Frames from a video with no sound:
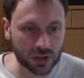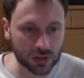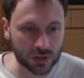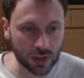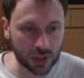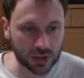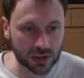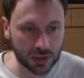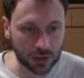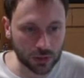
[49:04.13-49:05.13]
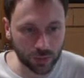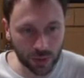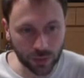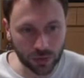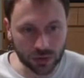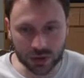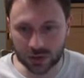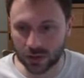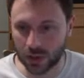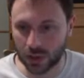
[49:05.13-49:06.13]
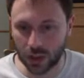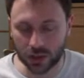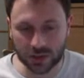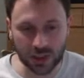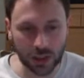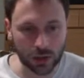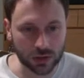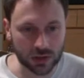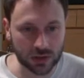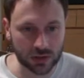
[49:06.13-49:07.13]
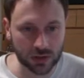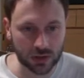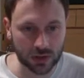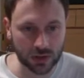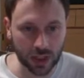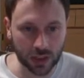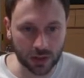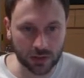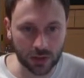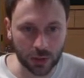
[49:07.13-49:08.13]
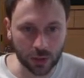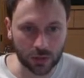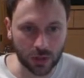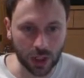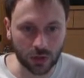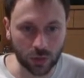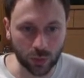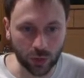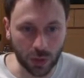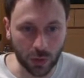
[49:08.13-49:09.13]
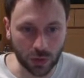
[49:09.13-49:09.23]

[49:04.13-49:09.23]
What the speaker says: you can steal people's skills, like in, I don't know, Pokemon or